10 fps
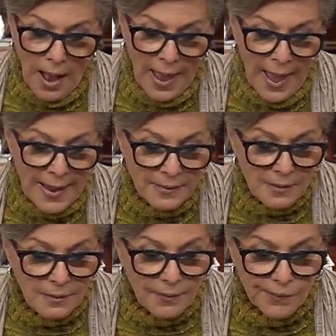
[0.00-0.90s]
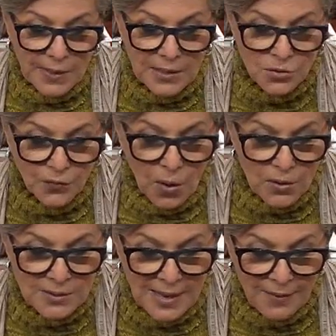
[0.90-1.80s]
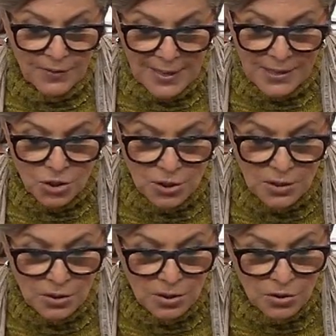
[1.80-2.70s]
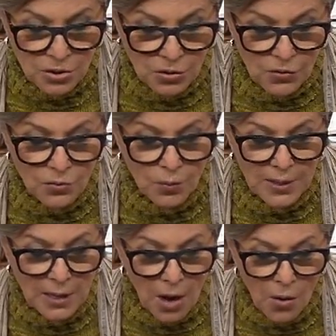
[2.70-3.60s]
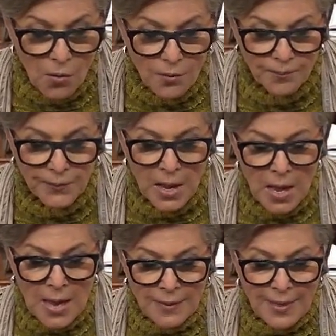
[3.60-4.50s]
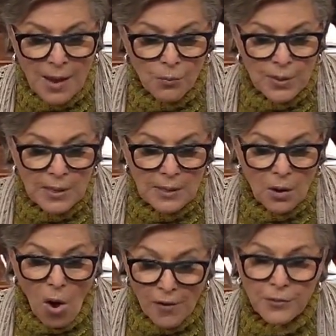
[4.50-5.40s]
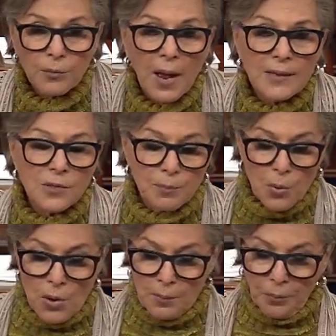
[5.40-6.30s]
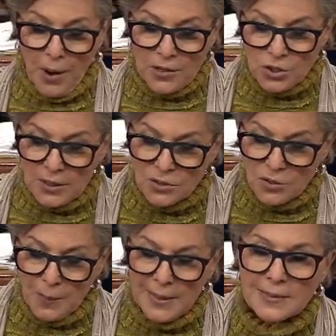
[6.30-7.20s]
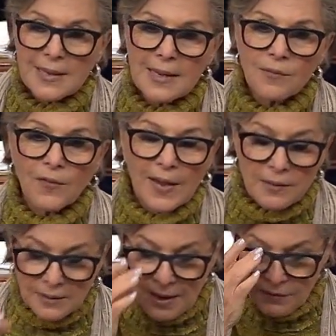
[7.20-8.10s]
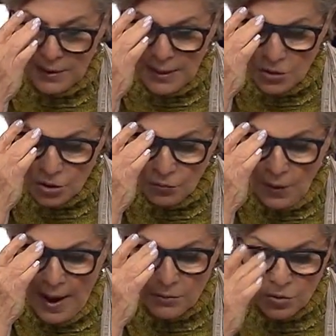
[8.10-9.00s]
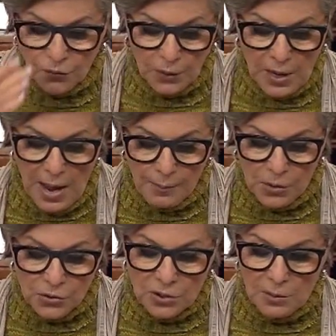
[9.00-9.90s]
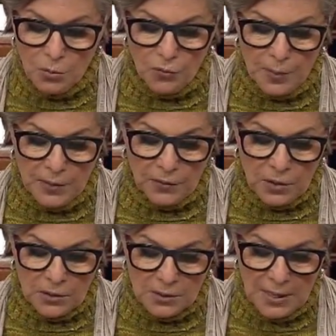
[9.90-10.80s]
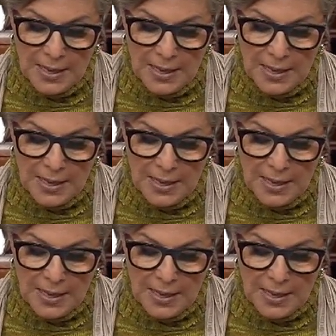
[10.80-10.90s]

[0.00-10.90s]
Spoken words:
And as far as navigation is concerned, we know that we authorize important projects to maintain vital navigation routes for commerce and the movement of goods,